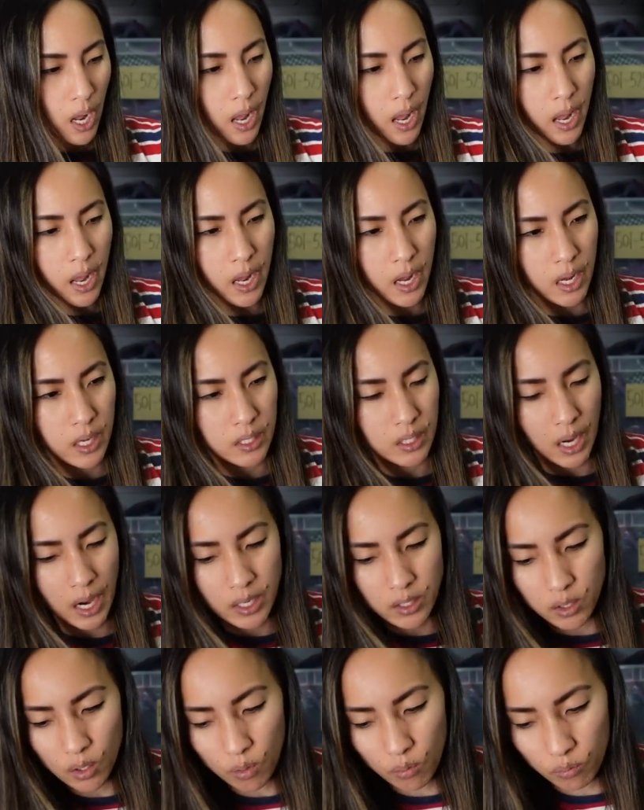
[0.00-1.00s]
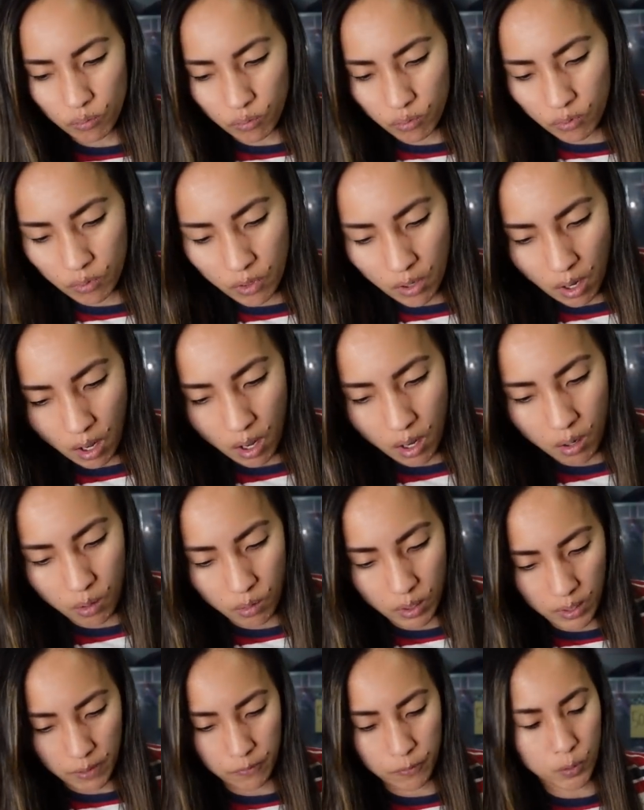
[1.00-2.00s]
And I don't know
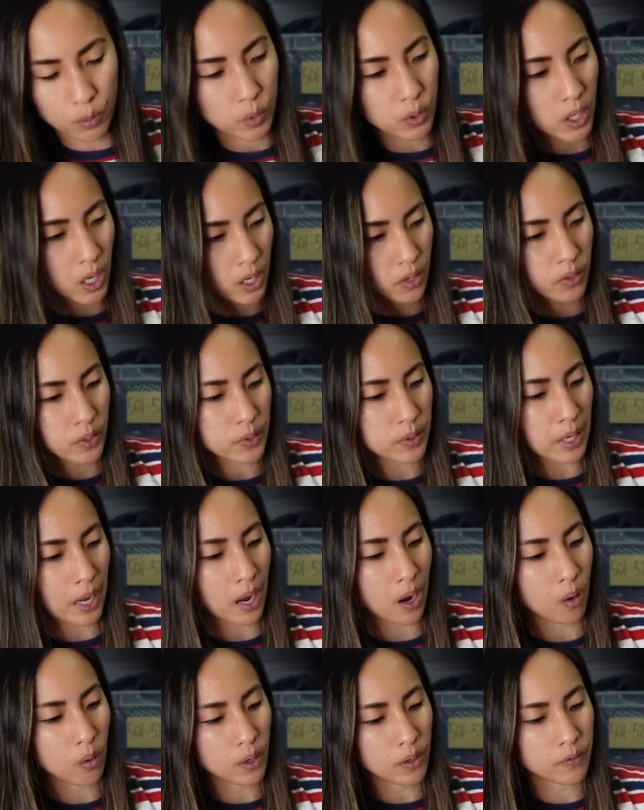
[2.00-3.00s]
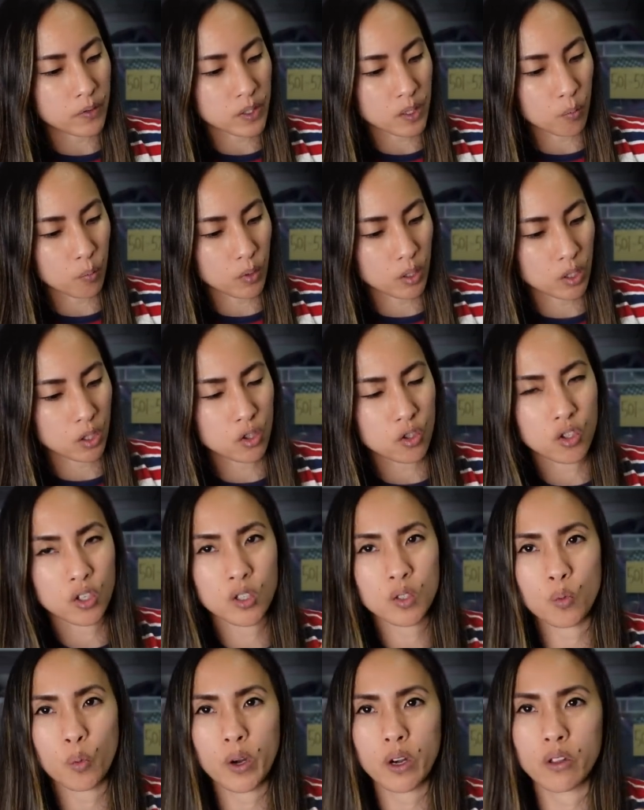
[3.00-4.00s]
if you take this out, if someone could
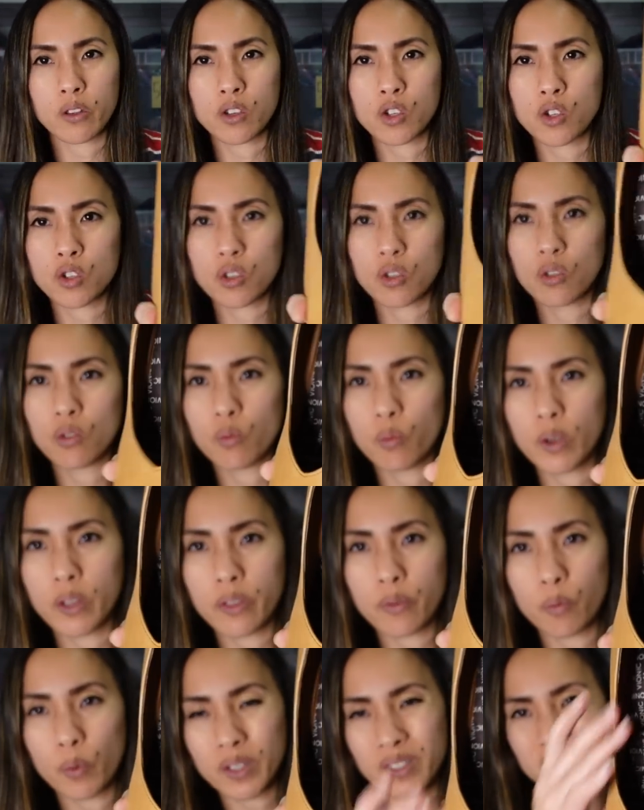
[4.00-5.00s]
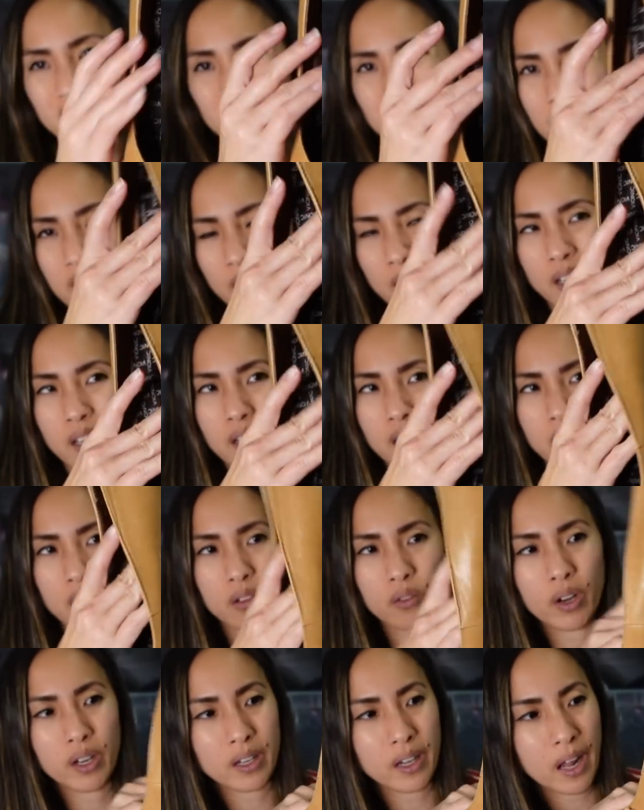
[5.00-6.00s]
just wear the shoe with what's inside here
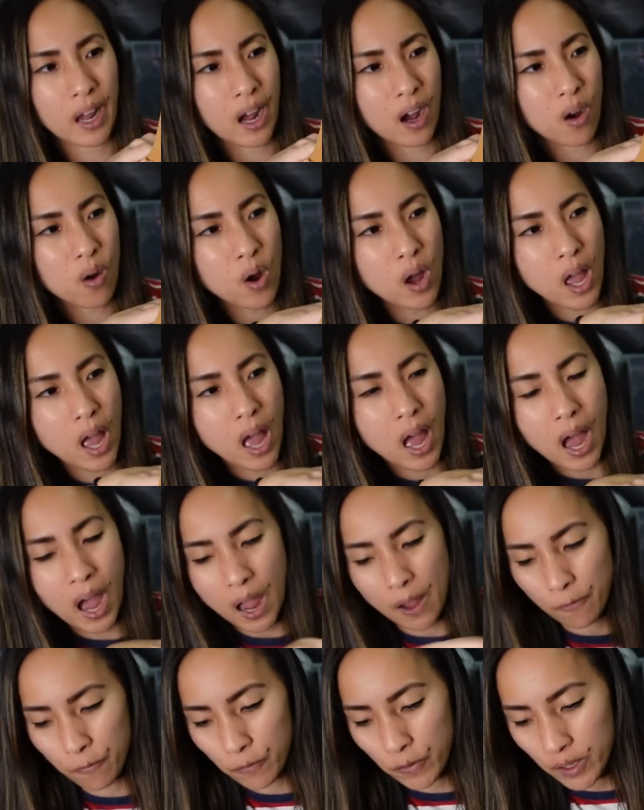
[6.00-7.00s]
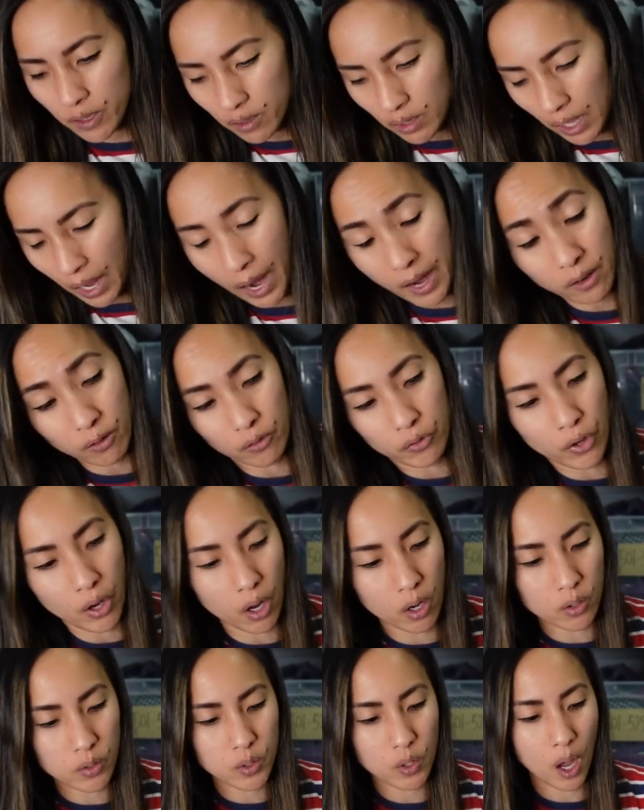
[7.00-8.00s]
right now. I don't
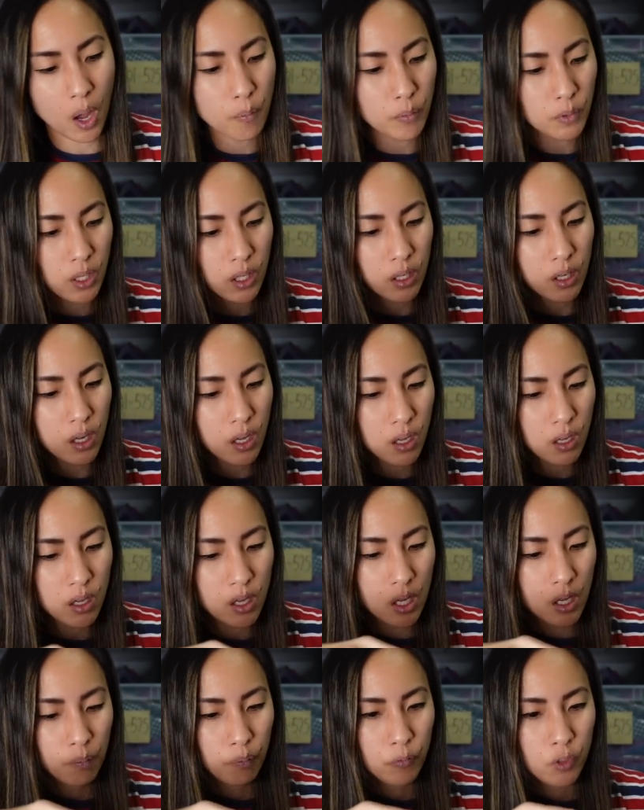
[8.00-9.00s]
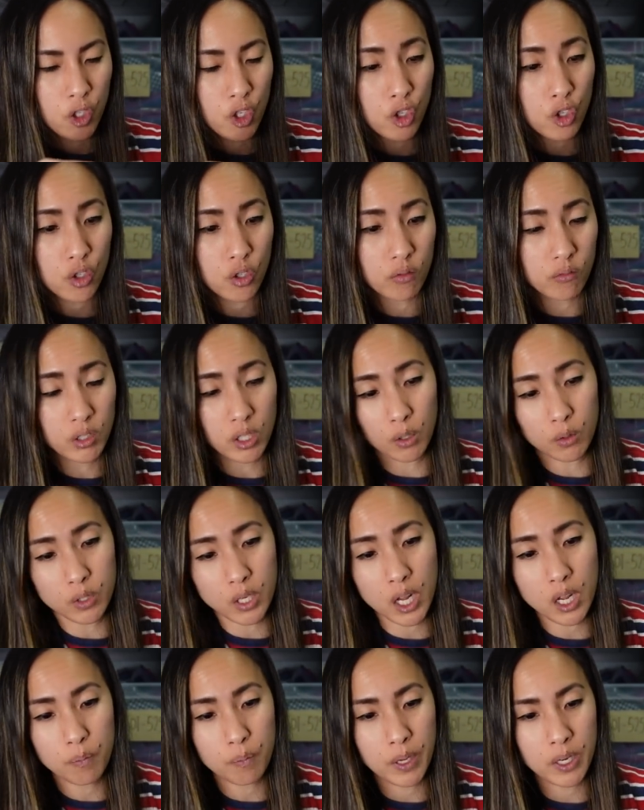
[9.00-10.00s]
know. So I'm gonna, you know,
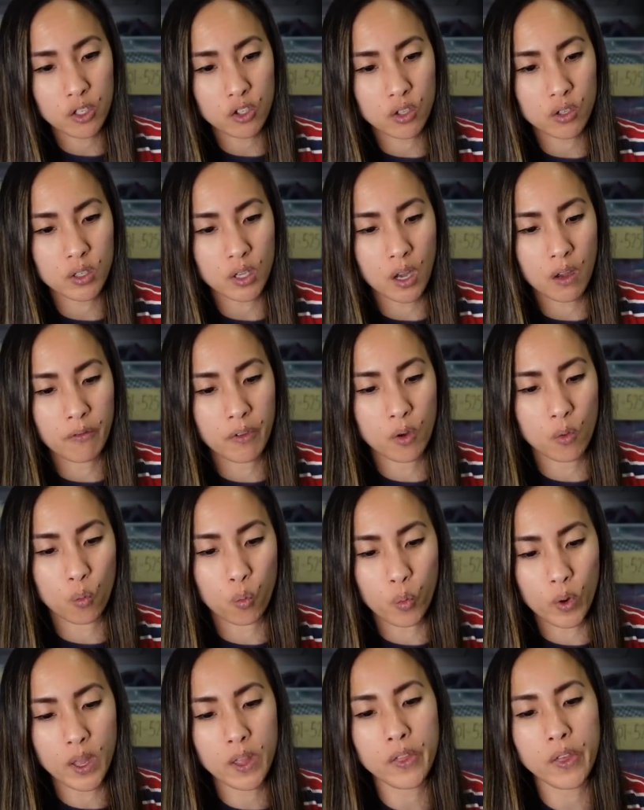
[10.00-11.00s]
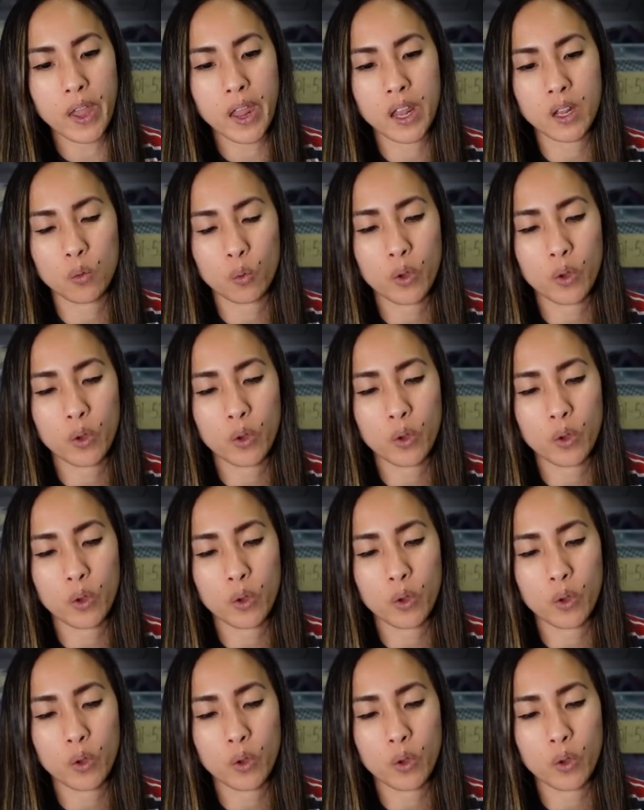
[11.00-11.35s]
take pictures of it with and